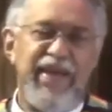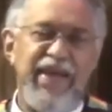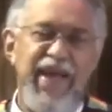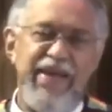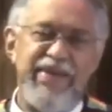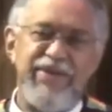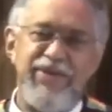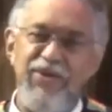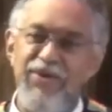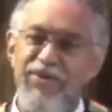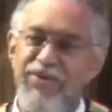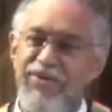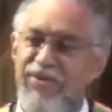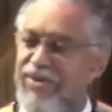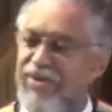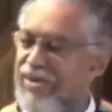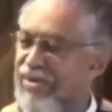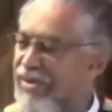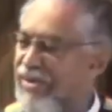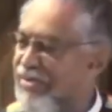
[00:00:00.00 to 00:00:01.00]
as
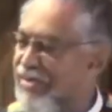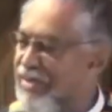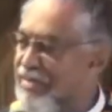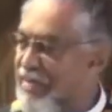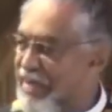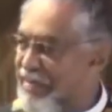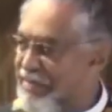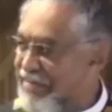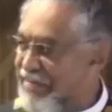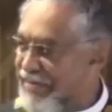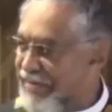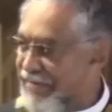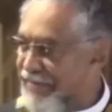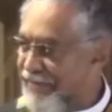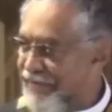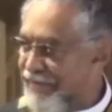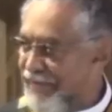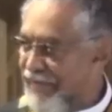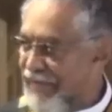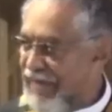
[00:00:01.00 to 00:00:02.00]
you remember,
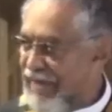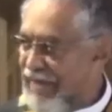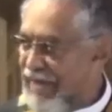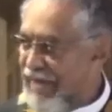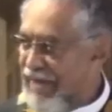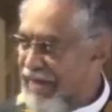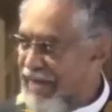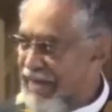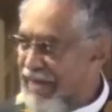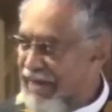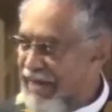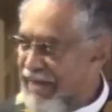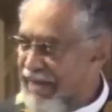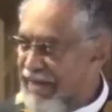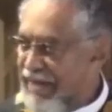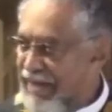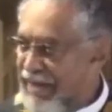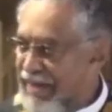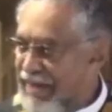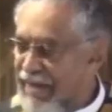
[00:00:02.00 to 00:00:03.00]

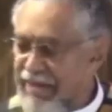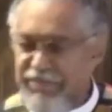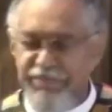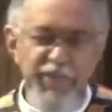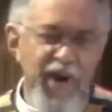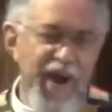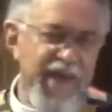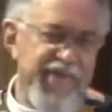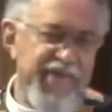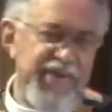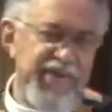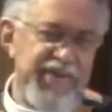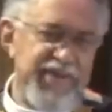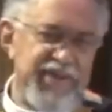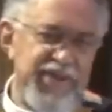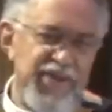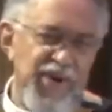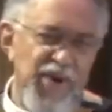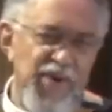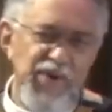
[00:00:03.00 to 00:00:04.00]
his brothers,
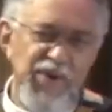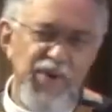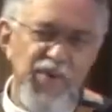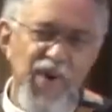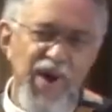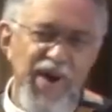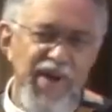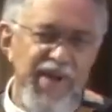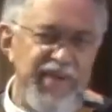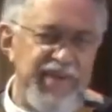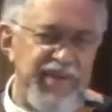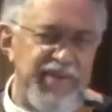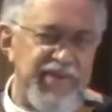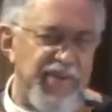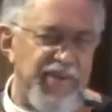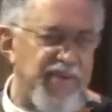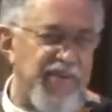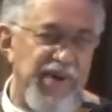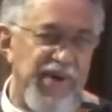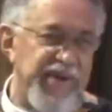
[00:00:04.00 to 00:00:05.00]
the older ones
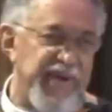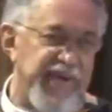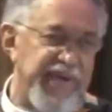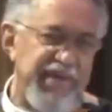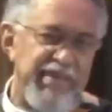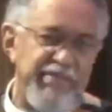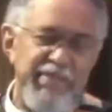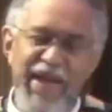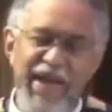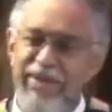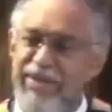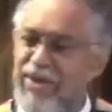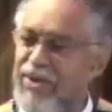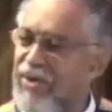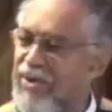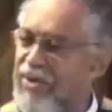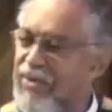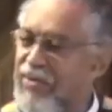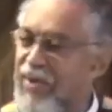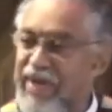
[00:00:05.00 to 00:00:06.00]
who were in the battle
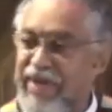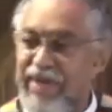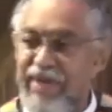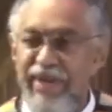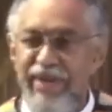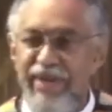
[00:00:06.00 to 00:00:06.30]
already,